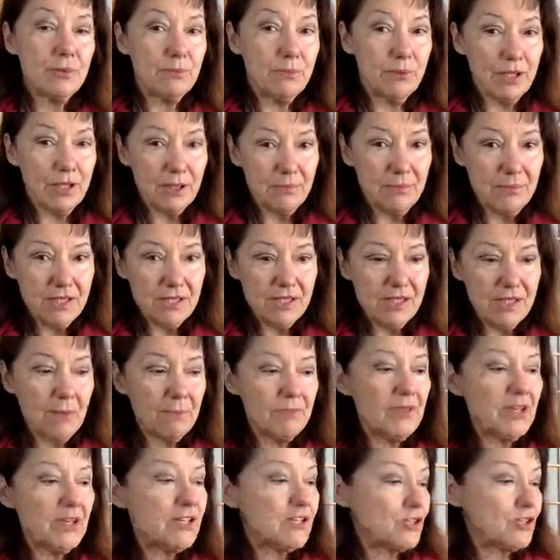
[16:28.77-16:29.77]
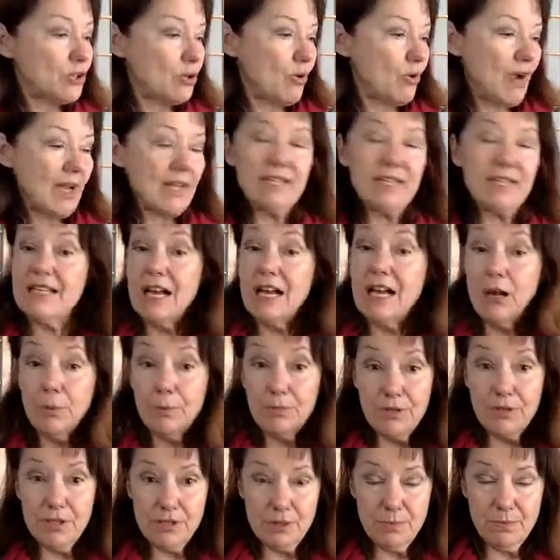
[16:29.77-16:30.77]
Bring me something so I can
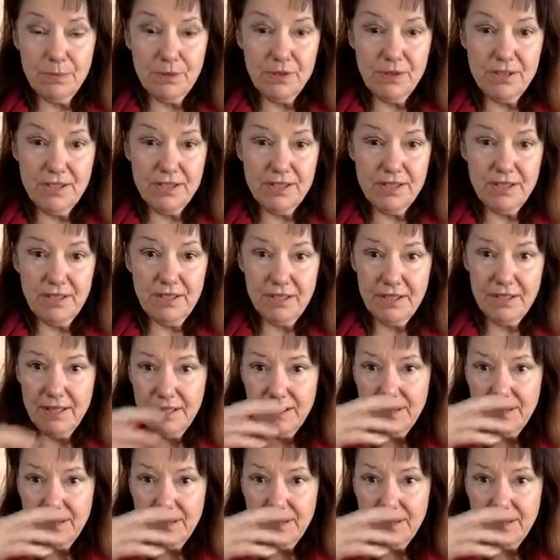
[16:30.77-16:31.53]
help this person.